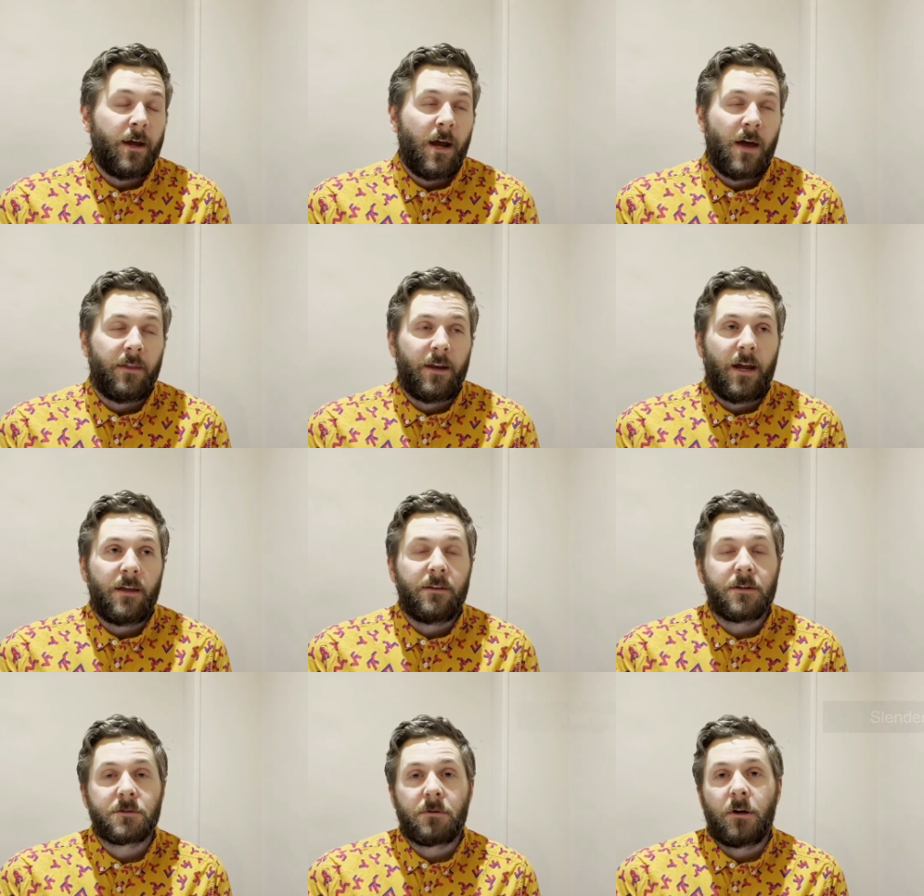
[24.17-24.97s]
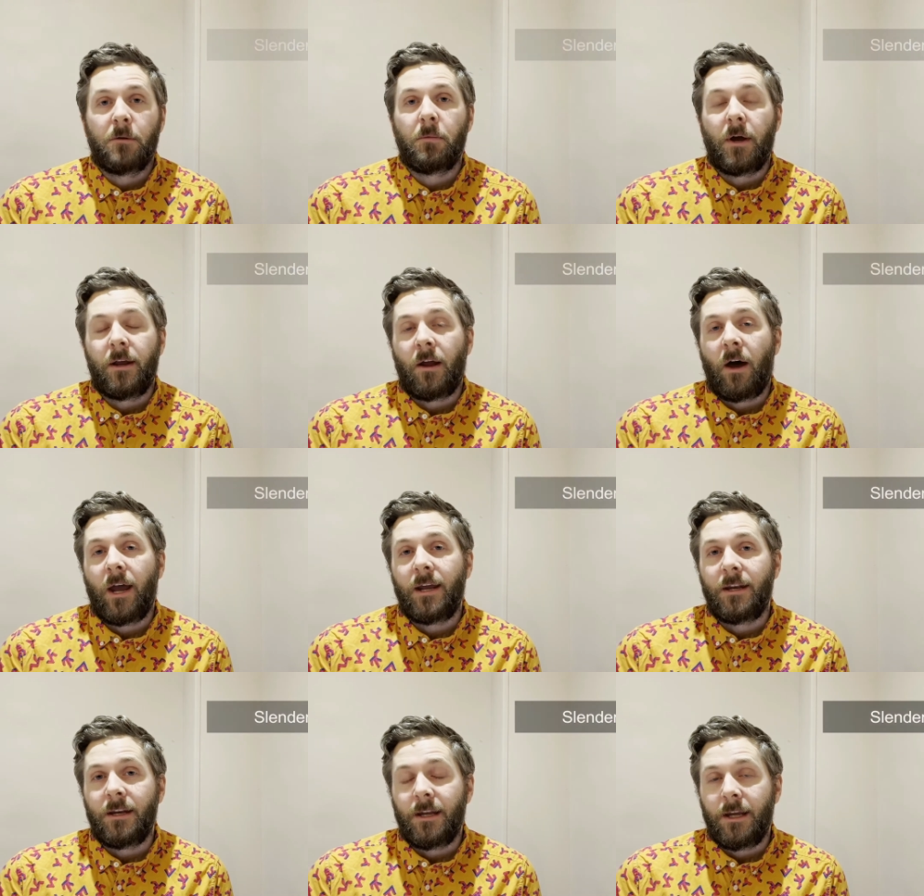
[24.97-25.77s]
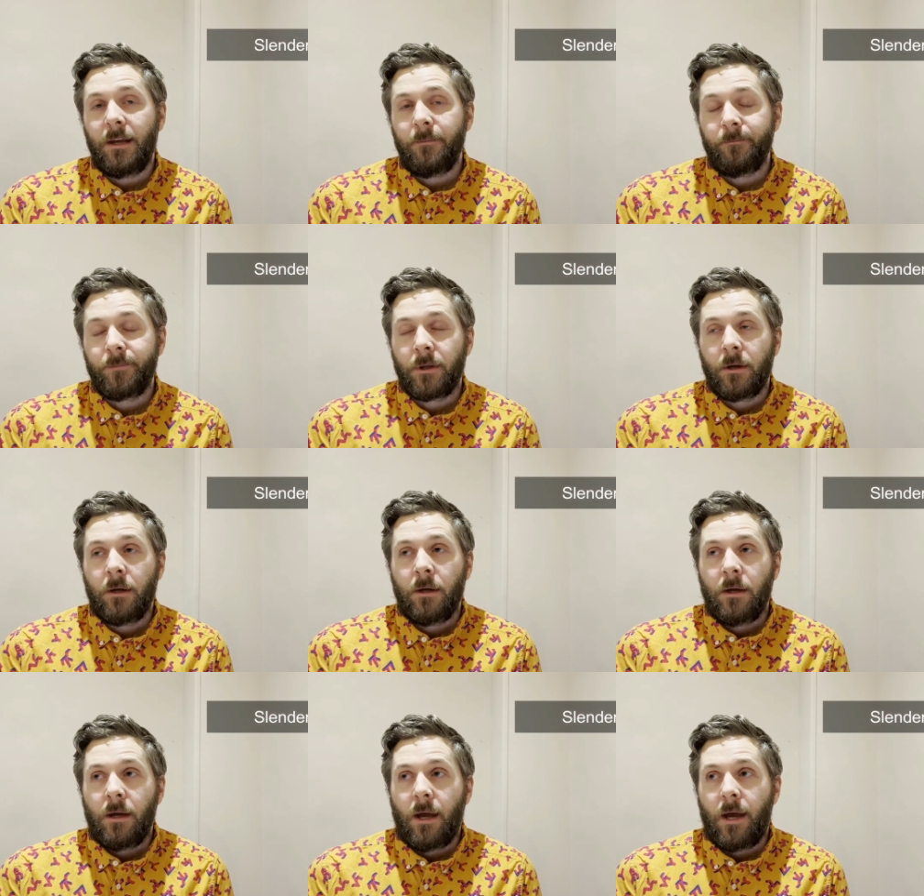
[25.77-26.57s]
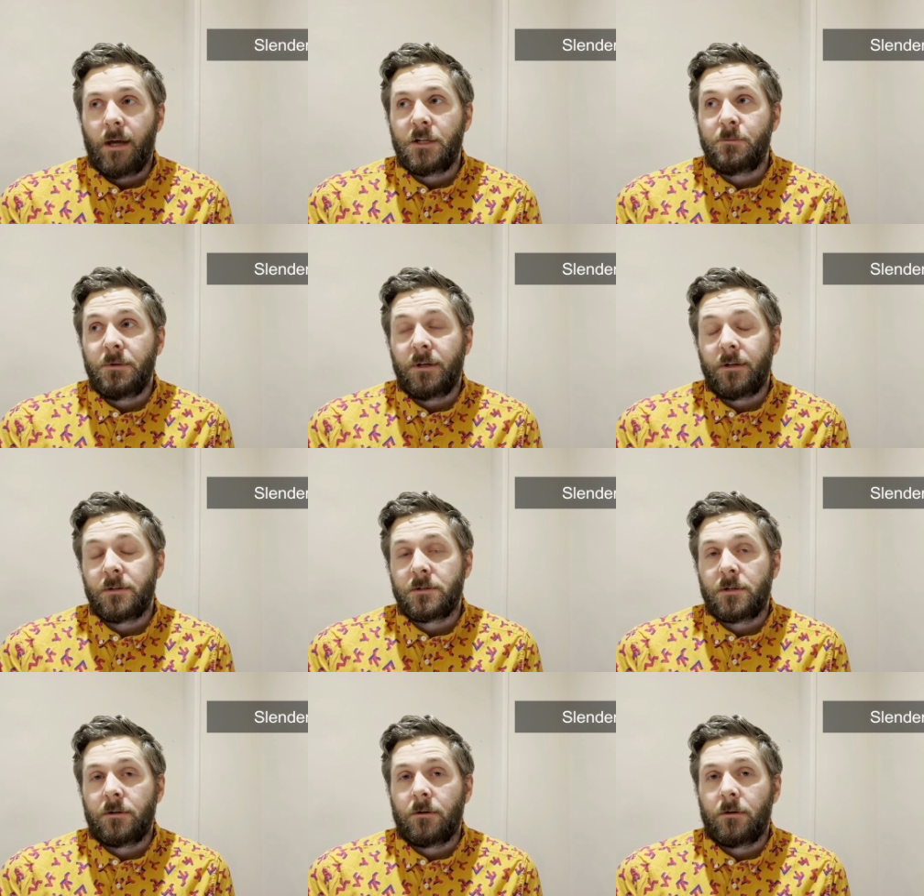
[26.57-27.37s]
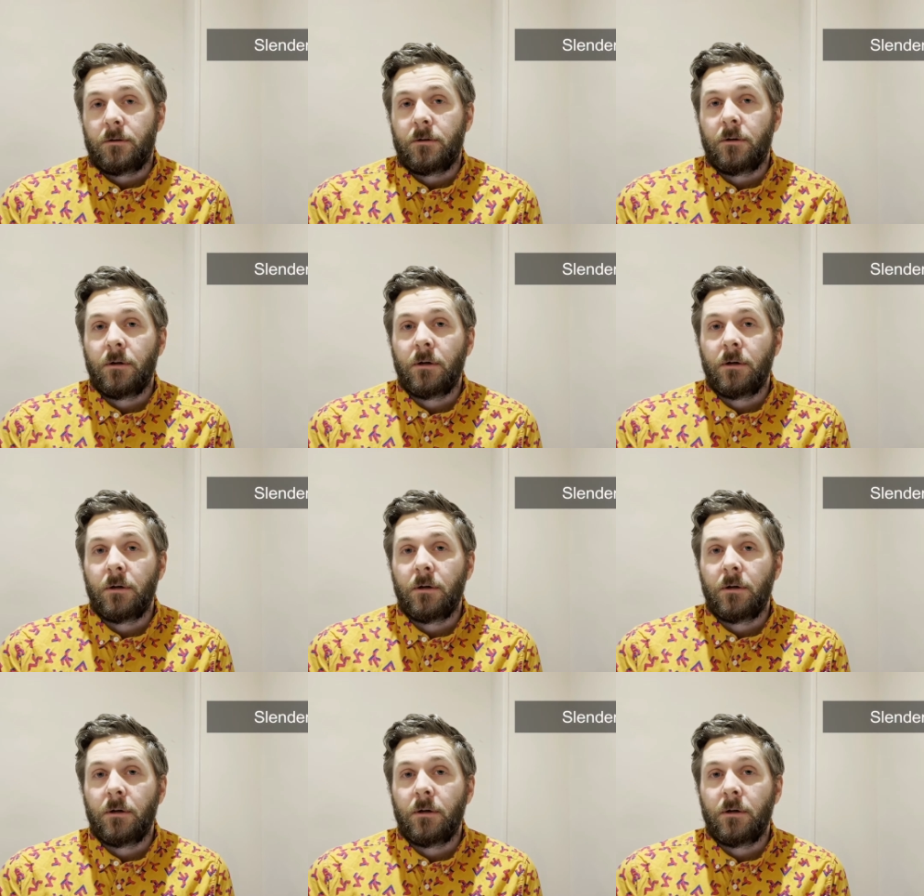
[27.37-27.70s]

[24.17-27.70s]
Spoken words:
and then anything surrounded by an I and an E to be considered